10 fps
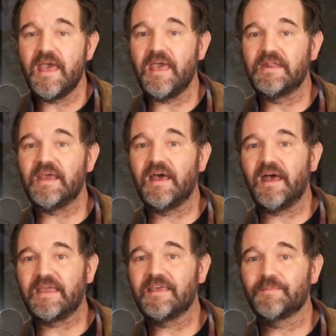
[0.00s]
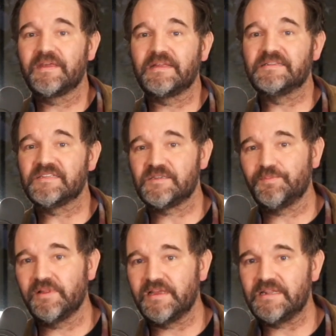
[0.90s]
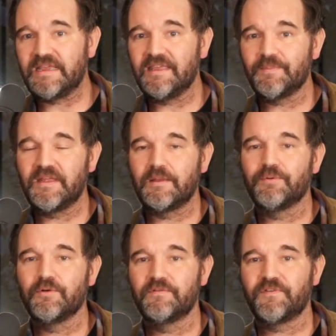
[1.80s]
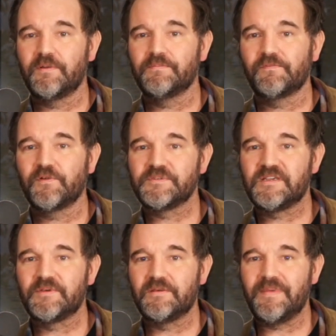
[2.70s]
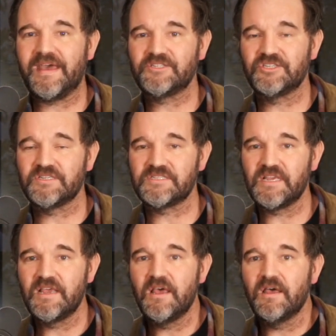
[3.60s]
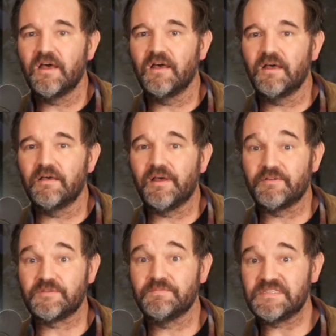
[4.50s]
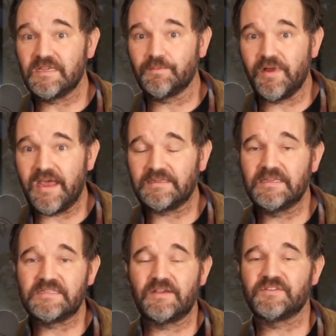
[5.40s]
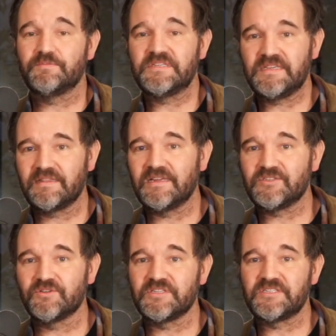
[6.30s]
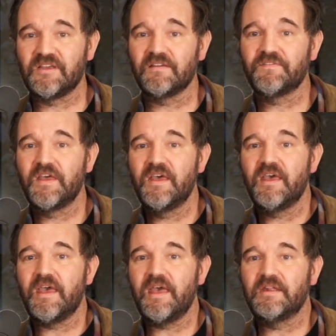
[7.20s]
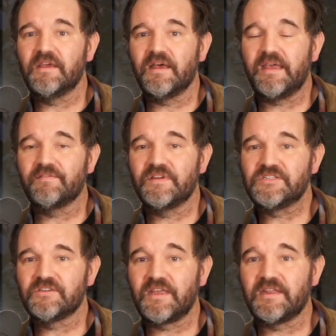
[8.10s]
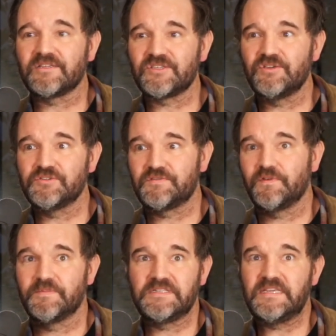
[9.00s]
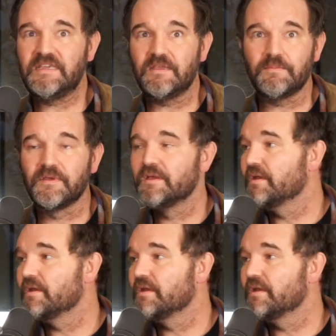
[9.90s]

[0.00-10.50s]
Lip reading: And I kept getting disciplined. I kept getting pulled from some of the matches. I was missing practice. I was missing that sort of stuff, and I eventually got excused from the team.